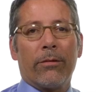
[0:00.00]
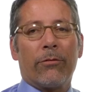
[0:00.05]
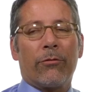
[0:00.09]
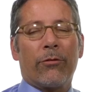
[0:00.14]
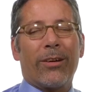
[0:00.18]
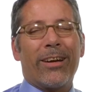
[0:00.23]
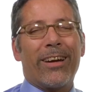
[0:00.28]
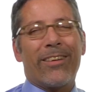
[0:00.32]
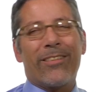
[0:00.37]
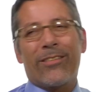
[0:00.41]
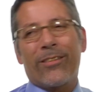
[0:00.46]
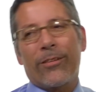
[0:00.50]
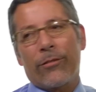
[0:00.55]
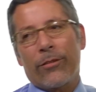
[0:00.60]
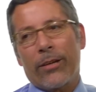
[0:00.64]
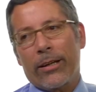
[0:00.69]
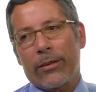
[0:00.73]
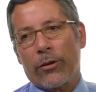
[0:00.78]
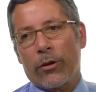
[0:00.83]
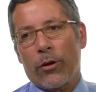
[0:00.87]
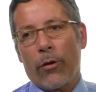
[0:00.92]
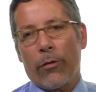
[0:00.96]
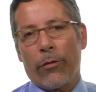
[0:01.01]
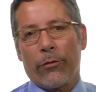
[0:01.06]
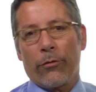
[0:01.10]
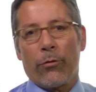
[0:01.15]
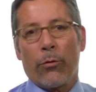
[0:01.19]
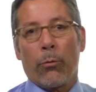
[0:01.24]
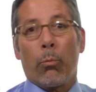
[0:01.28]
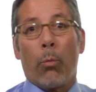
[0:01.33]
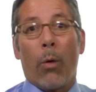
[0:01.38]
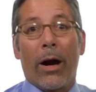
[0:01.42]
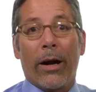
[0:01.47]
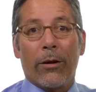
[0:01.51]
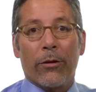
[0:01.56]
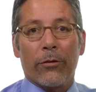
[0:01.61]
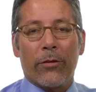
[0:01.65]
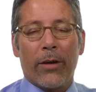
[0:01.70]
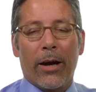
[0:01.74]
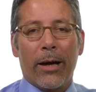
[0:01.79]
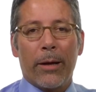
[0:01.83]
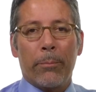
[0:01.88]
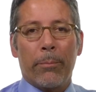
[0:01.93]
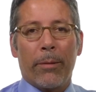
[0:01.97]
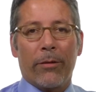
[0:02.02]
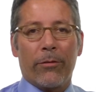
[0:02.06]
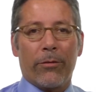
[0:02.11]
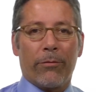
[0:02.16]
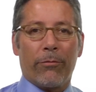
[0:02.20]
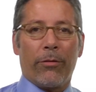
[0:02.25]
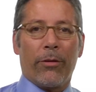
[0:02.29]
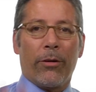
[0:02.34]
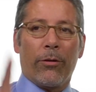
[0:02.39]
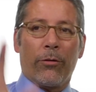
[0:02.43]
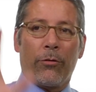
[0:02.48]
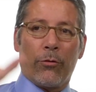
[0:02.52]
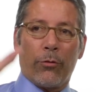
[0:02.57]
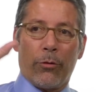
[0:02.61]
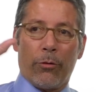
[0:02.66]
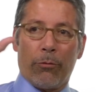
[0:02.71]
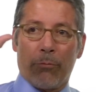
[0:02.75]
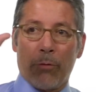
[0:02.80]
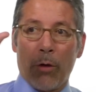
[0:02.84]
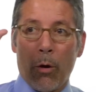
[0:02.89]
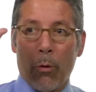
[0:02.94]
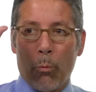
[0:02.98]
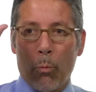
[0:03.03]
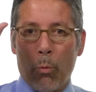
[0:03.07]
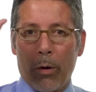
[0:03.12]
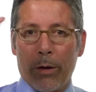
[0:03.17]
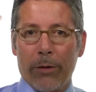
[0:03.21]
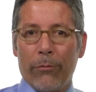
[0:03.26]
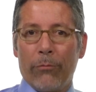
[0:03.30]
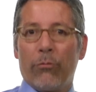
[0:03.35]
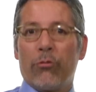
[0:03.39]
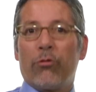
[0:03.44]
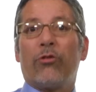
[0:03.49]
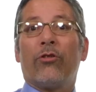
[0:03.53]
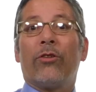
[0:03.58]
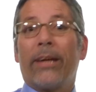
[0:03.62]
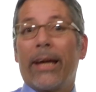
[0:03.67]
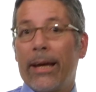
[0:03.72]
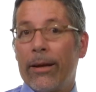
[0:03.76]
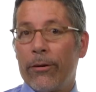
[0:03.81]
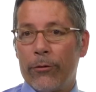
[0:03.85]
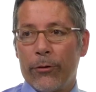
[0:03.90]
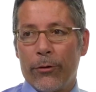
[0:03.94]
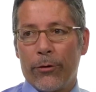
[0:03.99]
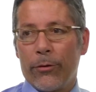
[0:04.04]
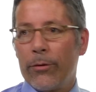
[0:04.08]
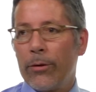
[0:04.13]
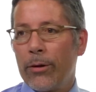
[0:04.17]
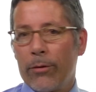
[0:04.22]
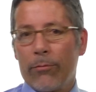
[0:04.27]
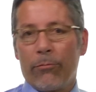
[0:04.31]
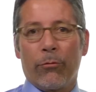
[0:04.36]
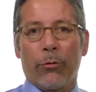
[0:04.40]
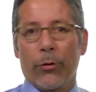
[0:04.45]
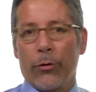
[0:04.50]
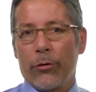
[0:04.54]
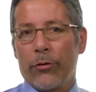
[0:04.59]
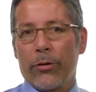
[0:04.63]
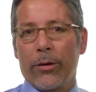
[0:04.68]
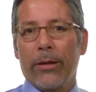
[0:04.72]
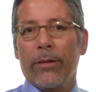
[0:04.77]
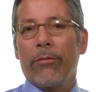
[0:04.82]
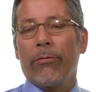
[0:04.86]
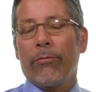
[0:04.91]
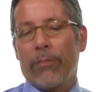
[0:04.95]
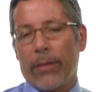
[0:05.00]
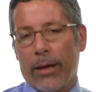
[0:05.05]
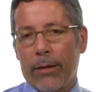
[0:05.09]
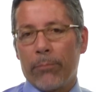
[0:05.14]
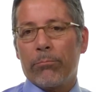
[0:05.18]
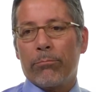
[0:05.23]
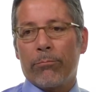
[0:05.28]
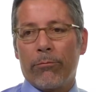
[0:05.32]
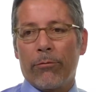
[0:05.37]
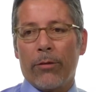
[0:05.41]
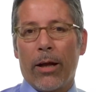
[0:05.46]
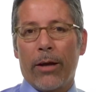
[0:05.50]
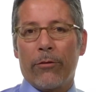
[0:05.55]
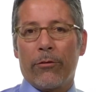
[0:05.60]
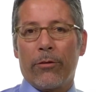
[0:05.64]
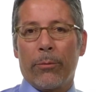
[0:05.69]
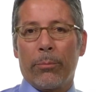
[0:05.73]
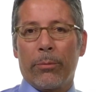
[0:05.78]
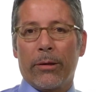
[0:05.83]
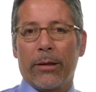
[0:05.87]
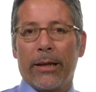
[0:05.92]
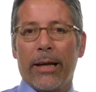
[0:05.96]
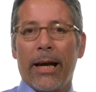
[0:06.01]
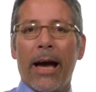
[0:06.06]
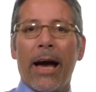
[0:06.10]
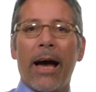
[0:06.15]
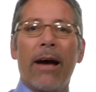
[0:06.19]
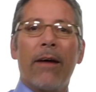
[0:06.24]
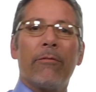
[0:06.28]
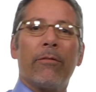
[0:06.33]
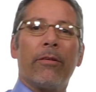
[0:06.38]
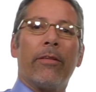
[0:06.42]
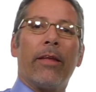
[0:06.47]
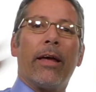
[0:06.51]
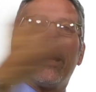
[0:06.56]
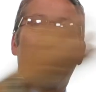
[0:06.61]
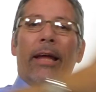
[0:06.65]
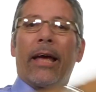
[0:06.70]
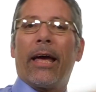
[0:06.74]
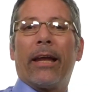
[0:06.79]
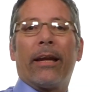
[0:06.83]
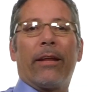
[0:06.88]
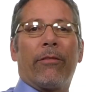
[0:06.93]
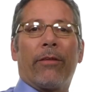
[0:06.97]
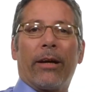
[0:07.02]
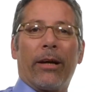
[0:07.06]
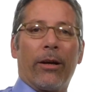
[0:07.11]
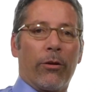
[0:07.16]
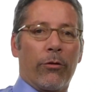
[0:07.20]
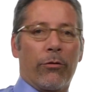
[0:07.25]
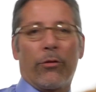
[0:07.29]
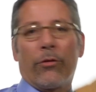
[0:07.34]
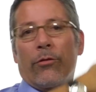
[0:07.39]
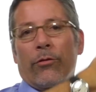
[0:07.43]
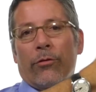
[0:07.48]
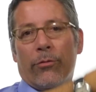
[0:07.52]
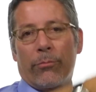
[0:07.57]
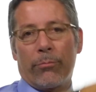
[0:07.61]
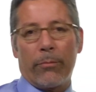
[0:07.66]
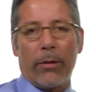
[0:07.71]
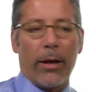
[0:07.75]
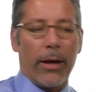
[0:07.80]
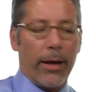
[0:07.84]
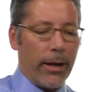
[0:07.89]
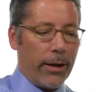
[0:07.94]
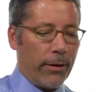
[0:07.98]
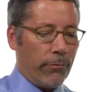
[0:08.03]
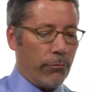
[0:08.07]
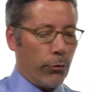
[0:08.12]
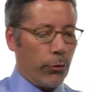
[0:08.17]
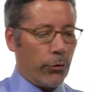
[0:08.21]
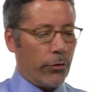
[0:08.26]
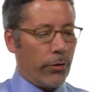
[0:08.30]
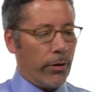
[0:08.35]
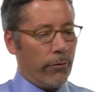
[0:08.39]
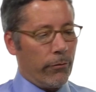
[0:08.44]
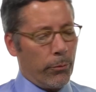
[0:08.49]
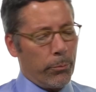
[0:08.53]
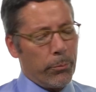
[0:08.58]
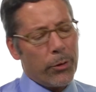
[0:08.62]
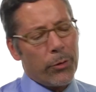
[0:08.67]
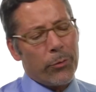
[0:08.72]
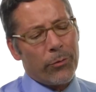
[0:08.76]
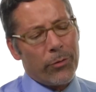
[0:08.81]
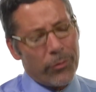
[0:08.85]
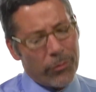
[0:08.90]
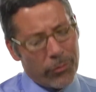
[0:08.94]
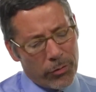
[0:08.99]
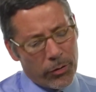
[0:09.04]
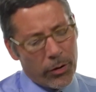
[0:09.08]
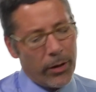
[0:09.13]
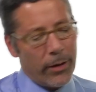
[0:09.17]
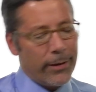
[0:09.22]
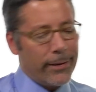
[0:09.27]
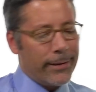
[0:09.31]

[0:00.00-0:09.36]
Geneticists like to call this the wild type, as if there's sort of one standard version that flies typically have, and then anything else is a version of a mutant.